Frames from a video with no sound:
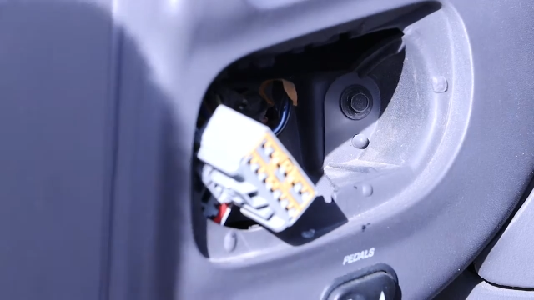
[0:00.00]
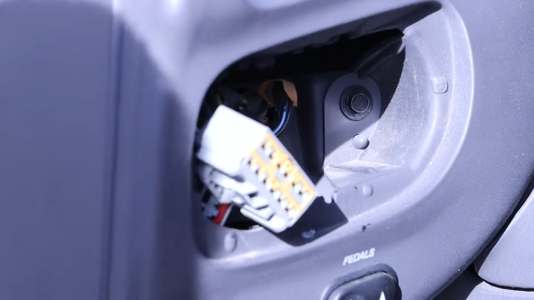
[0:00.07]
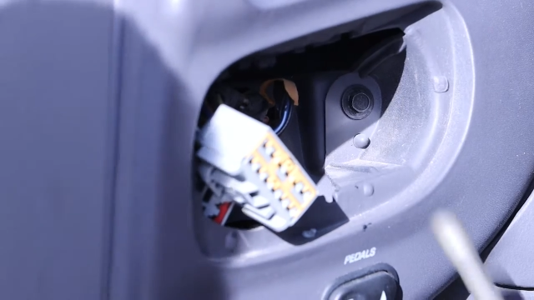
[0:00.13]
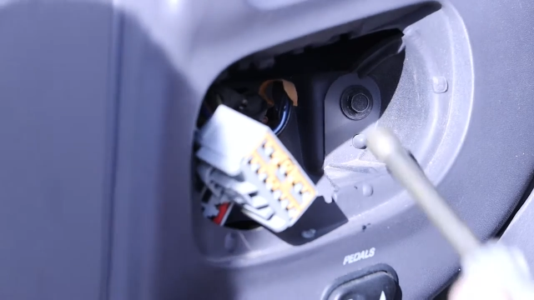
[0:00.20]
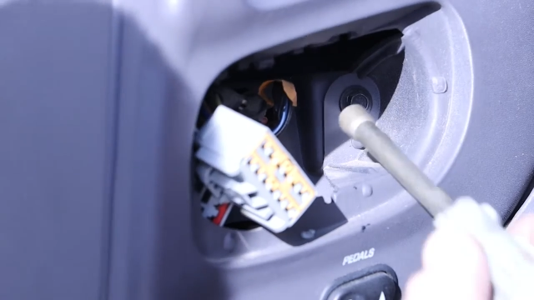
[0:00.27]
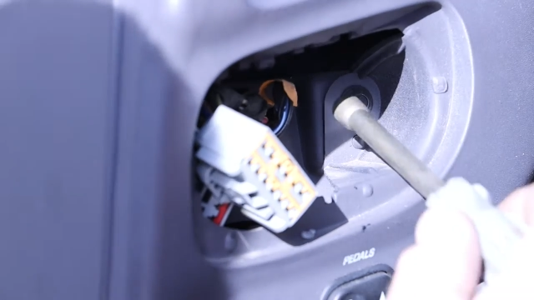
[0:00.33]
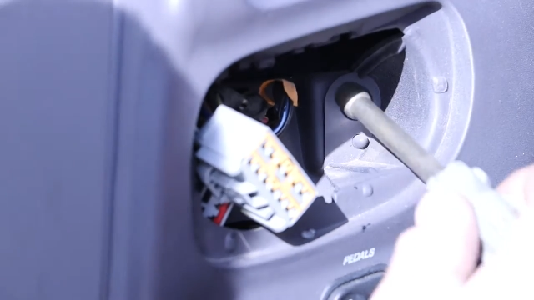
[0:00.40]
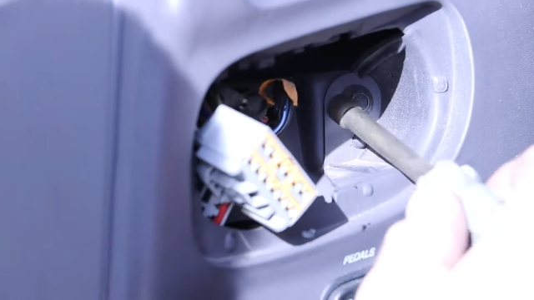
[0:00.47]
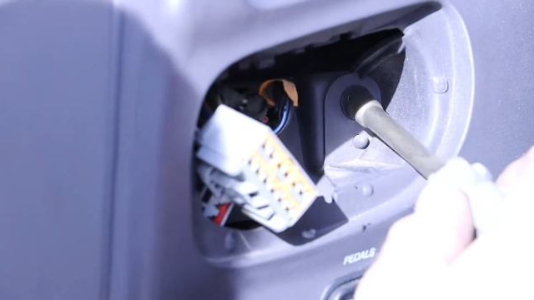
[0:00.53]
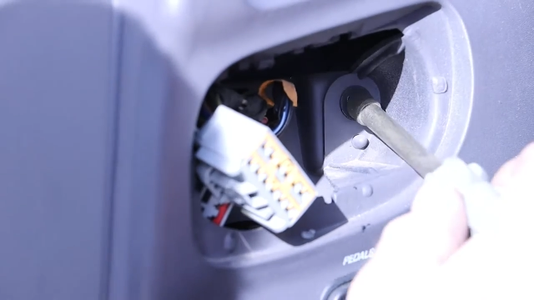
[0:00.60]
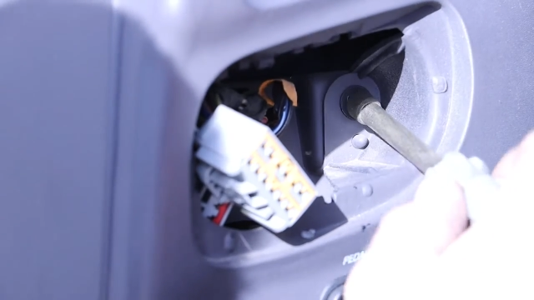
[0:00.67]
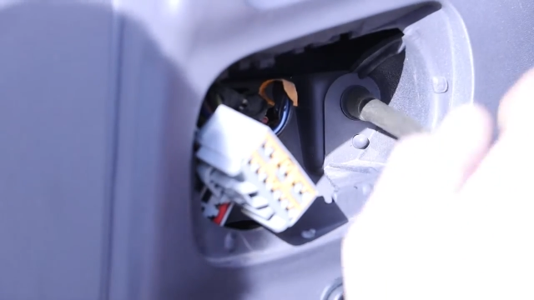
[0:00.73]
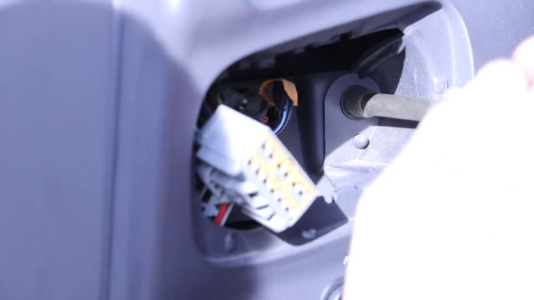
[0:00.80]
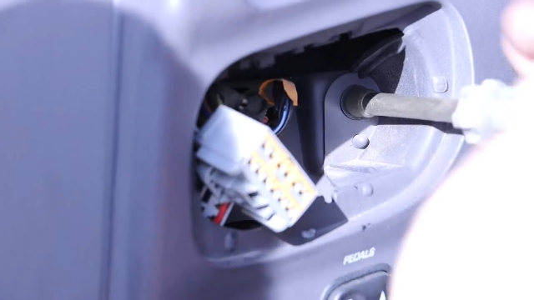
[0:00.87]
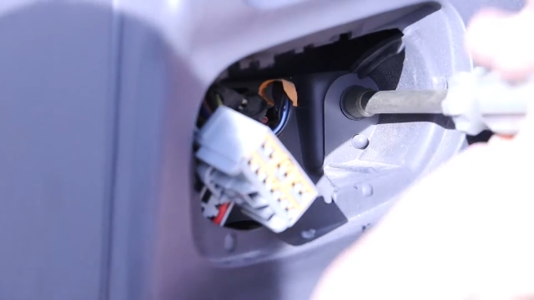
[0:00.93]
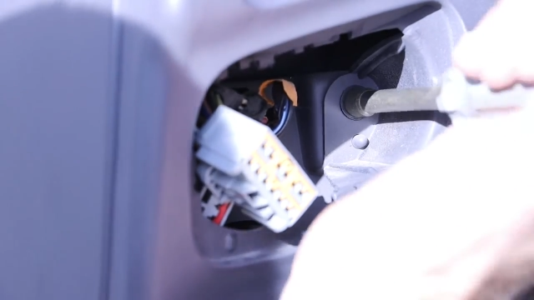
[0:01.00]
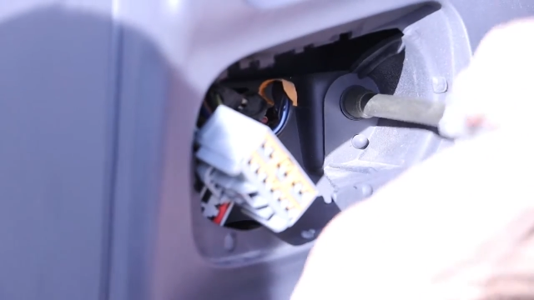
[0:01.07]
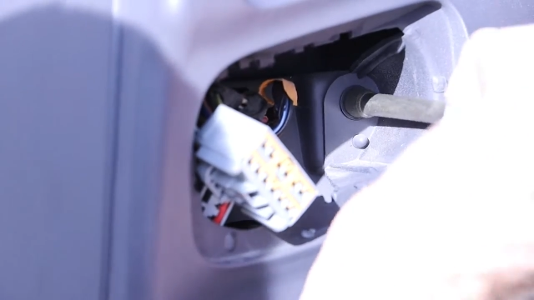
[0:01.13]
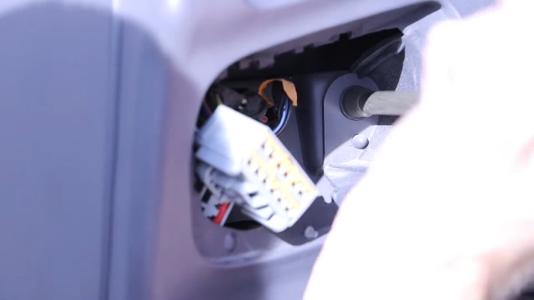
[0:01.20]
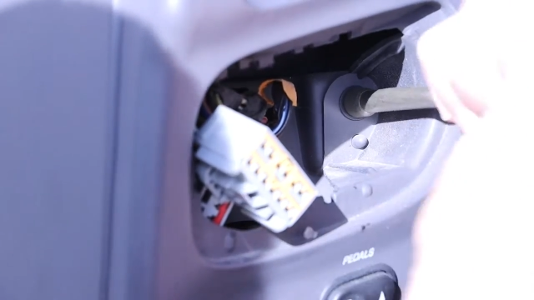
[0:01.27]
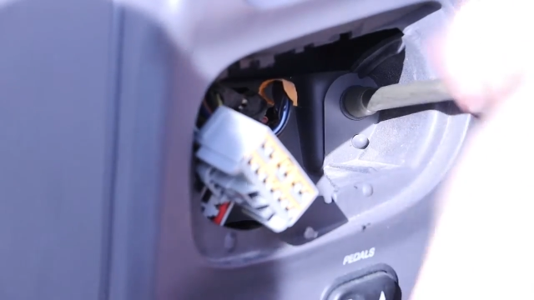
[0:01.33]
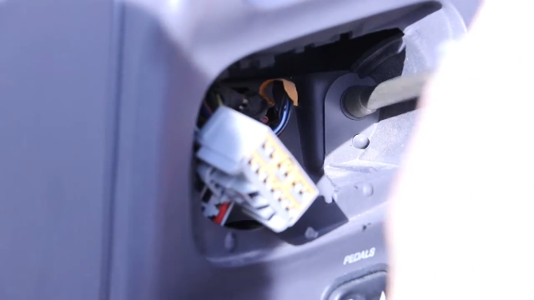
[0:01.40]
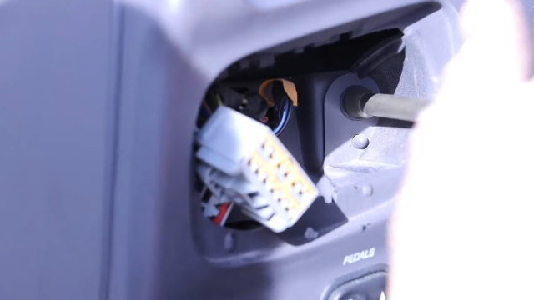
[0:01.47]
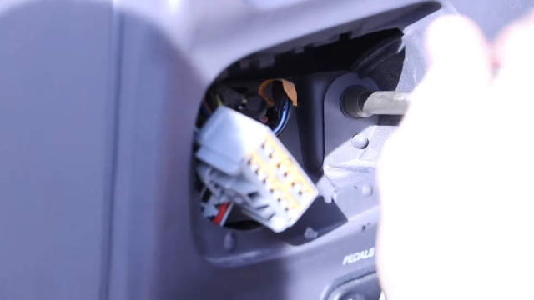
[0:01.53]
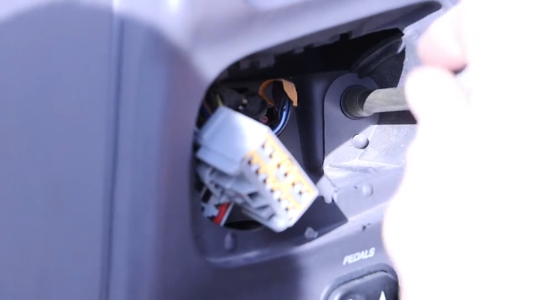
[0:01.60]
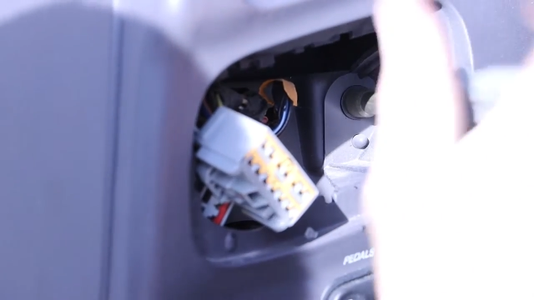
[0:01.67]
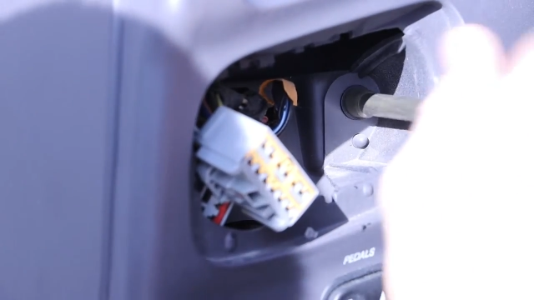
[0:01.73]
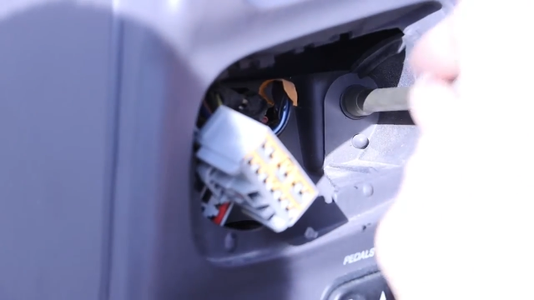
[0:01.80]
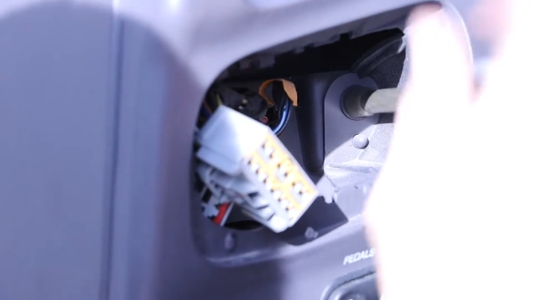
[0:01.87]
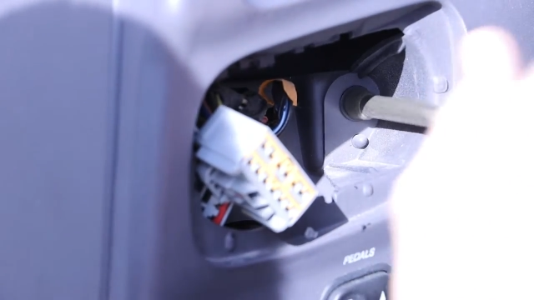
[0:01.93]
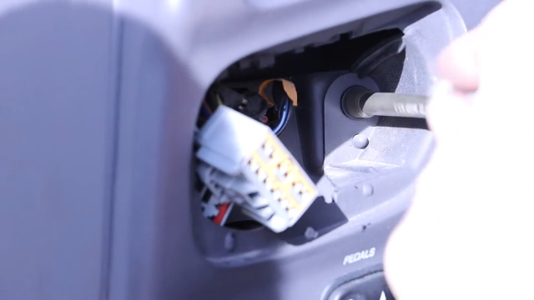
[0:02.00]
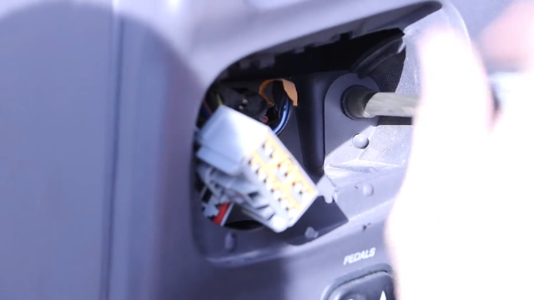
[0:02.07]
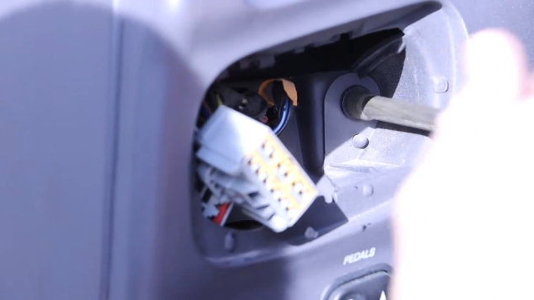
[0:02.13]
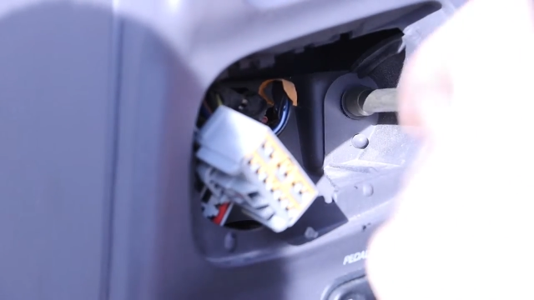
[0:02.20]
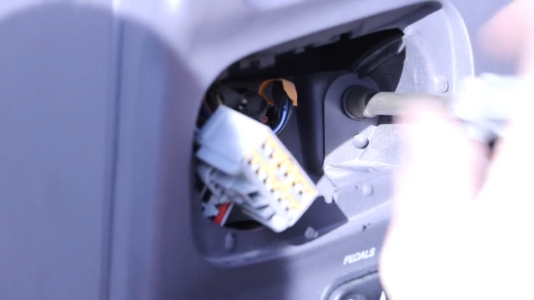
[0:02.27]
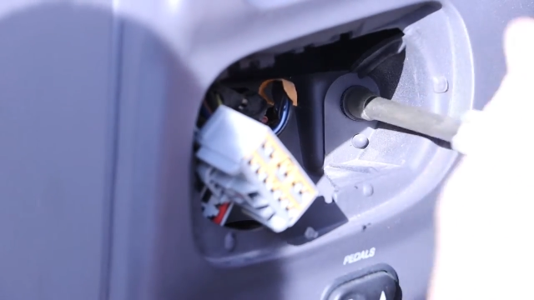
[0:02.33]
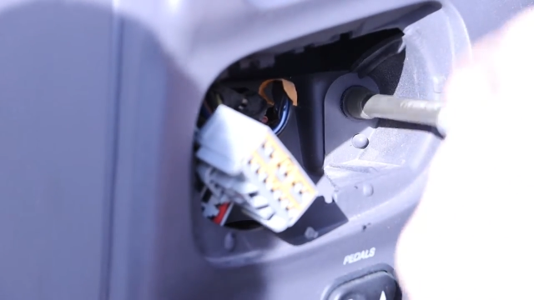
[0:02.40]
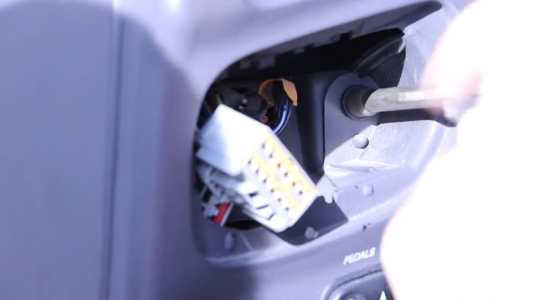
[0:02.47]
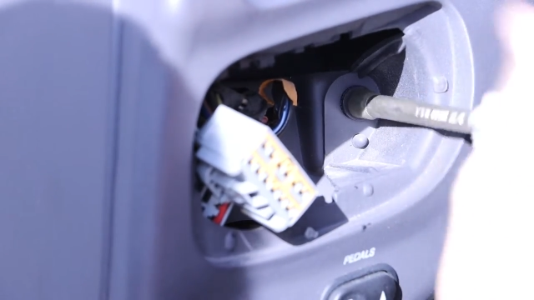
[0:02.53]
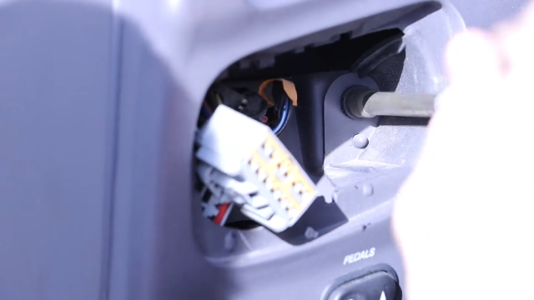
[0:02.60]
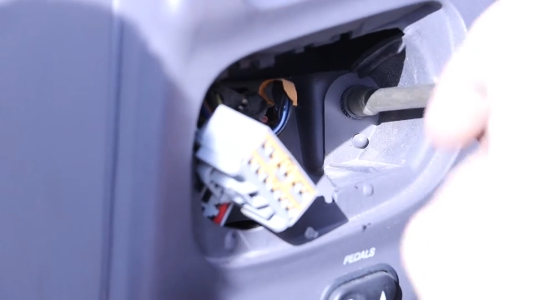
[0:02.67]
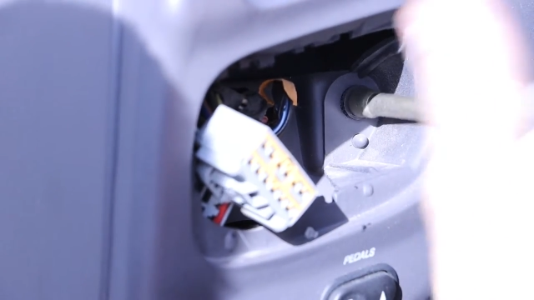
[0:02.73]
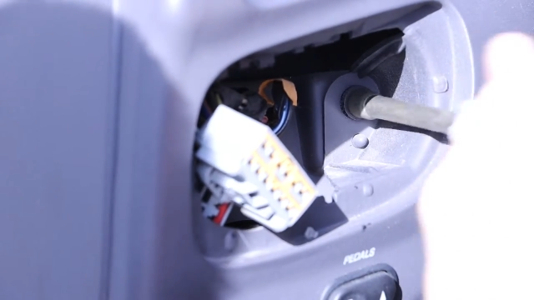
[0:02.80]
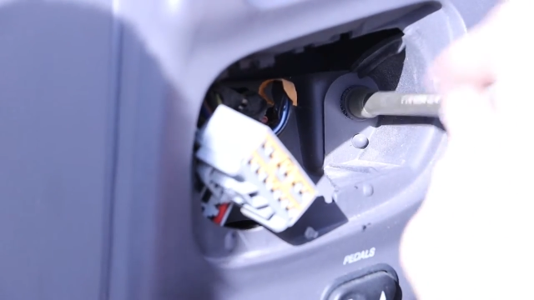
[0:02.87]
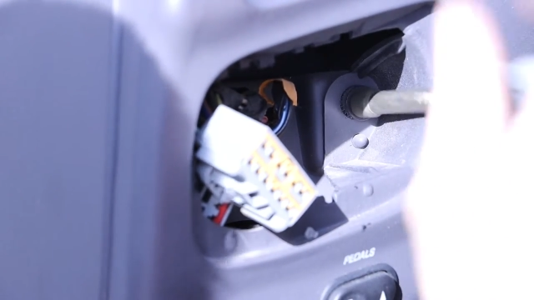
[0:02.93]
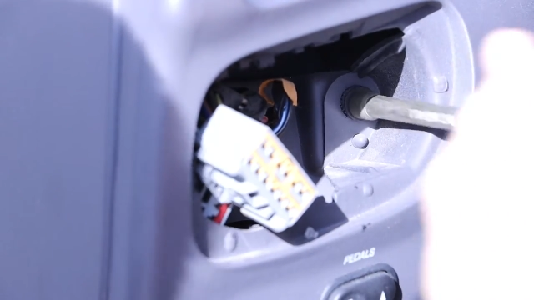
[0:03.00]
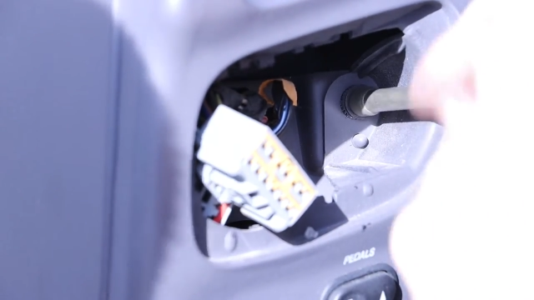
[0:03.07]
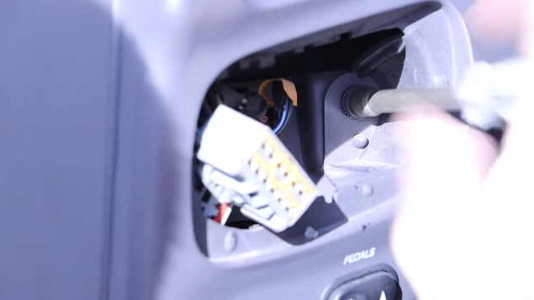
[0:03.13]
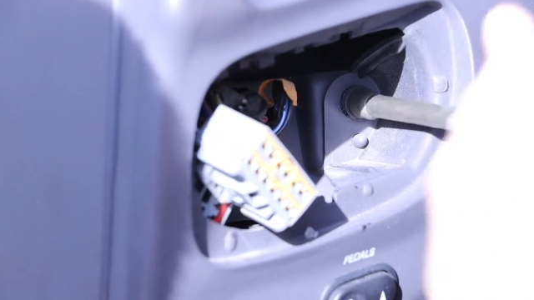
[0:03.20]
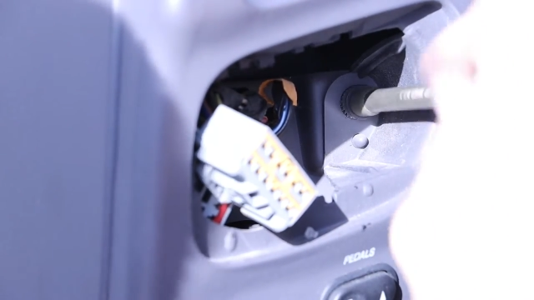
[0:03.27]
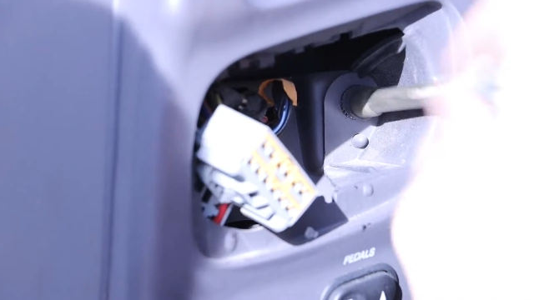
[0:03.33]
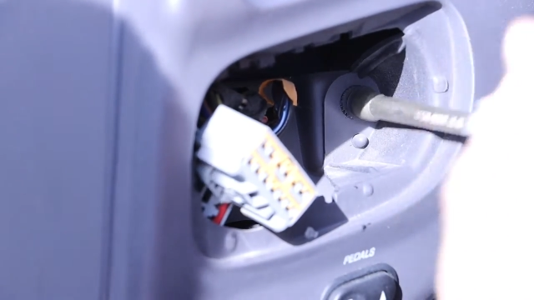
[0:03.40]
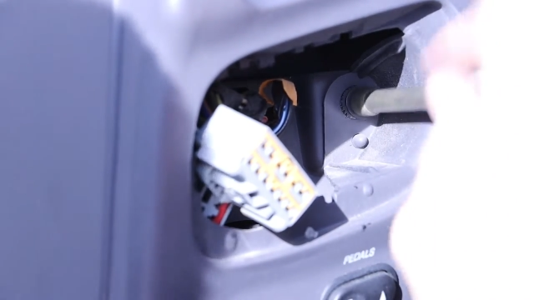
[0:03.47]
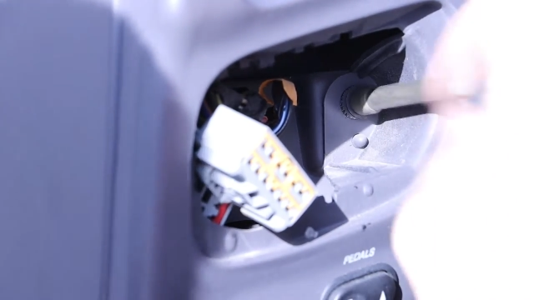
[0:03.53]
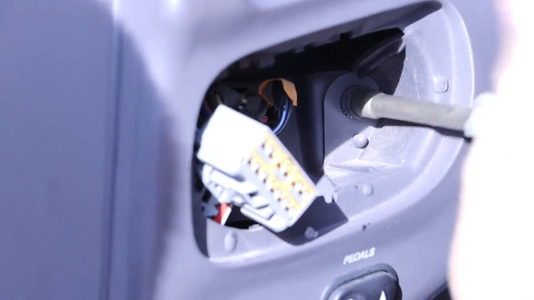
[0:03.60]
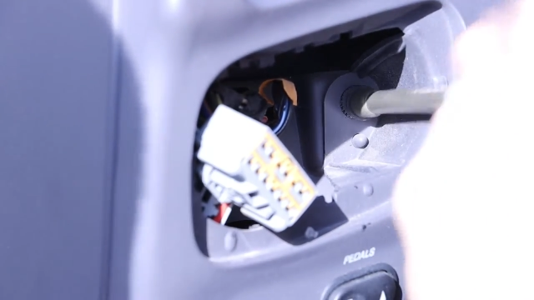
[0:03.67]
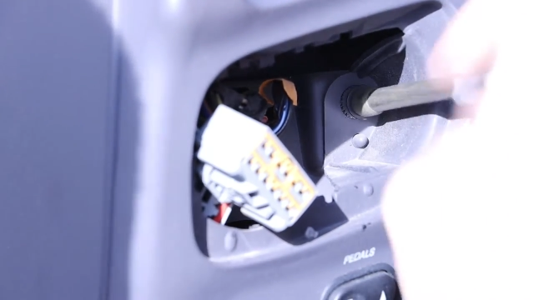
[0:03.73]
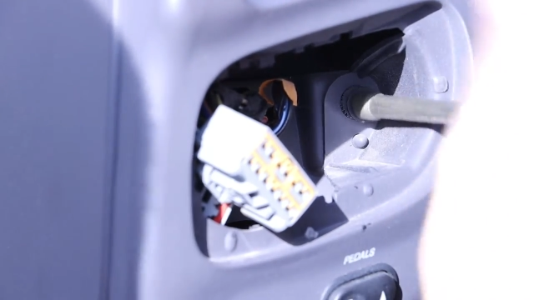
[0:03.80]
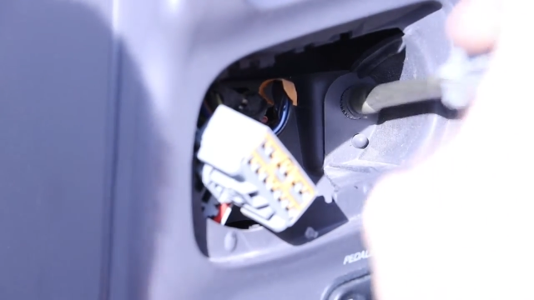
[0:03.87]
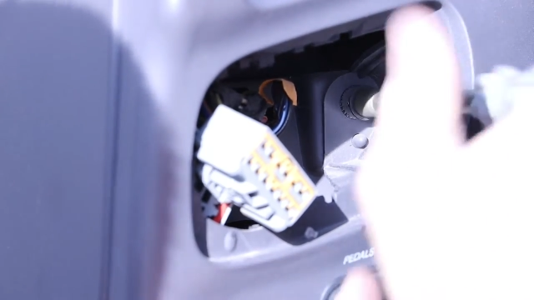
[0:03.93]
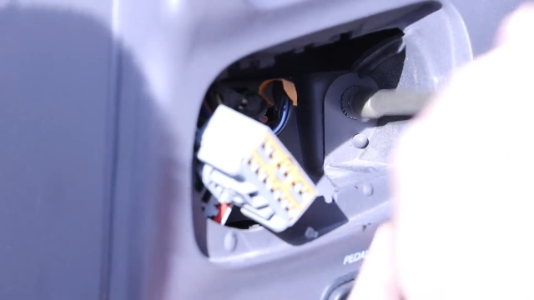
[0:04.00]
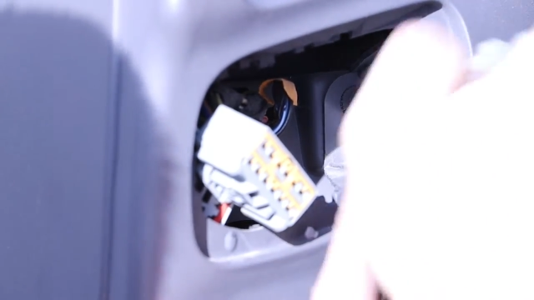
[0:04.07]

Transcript: No face is visible, so there are no lips to read.